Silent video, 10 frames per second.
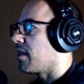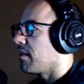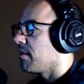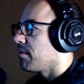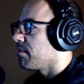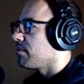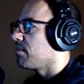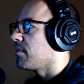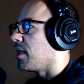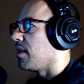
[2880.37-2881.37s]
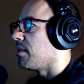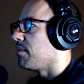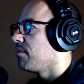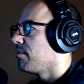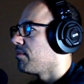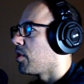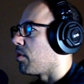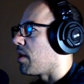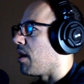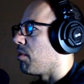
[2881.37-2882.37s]
her out
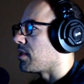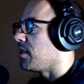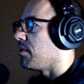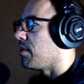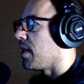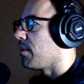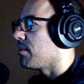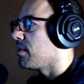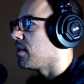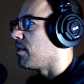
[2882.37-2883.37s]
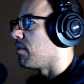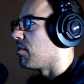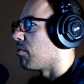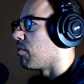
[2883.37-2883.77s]
once I do that. Oh, great.